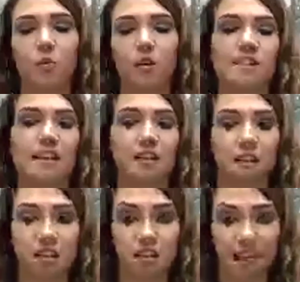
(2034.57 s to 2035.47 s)
What does
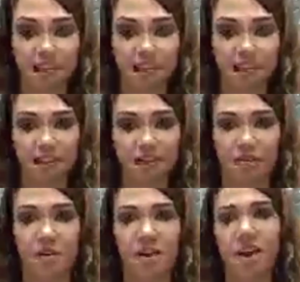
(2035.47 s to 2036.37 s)
that look like to
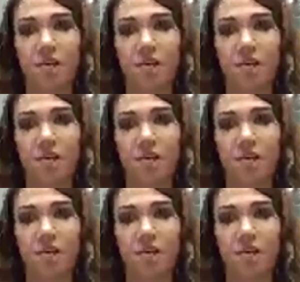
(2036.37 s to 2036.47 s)
you?